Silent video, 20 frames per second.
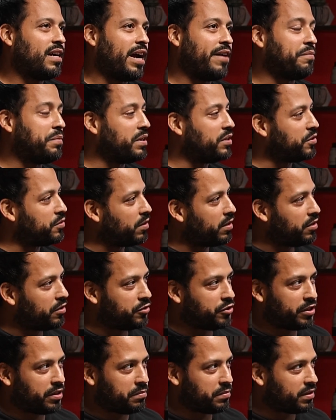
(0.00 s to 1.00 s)
I've been to other
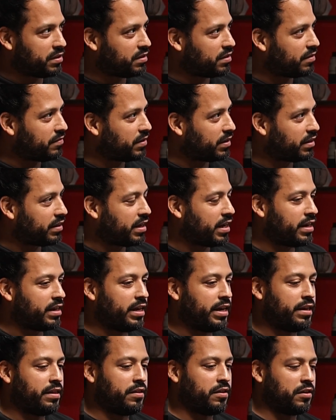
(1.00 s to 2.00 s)
gyms and stuff like
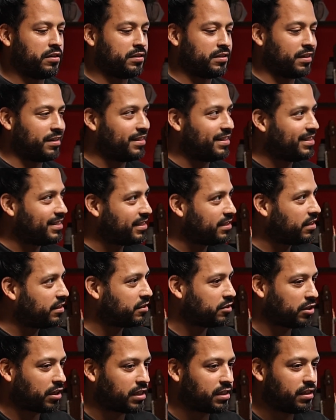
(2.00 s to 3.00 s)
that. And there's
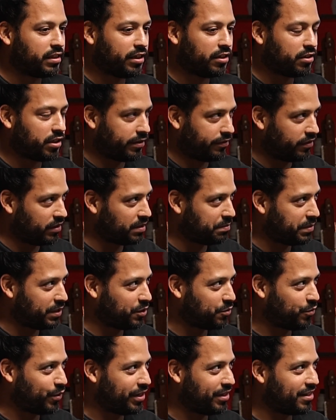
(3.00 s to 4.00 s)
a clear difference
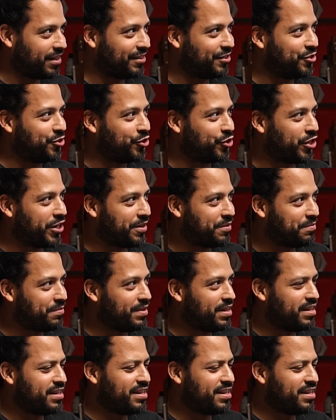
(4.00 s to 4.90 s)
between a gym